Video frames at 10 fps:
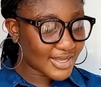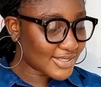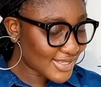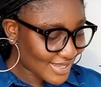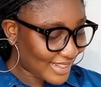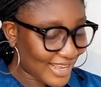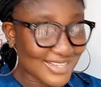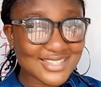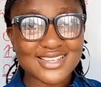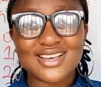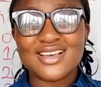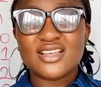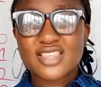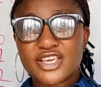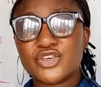this class.
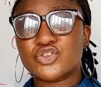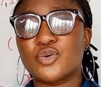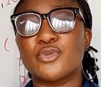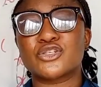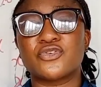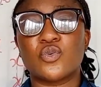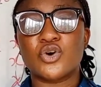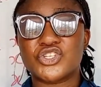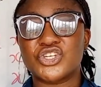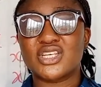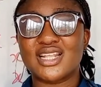Thank you so much for watching.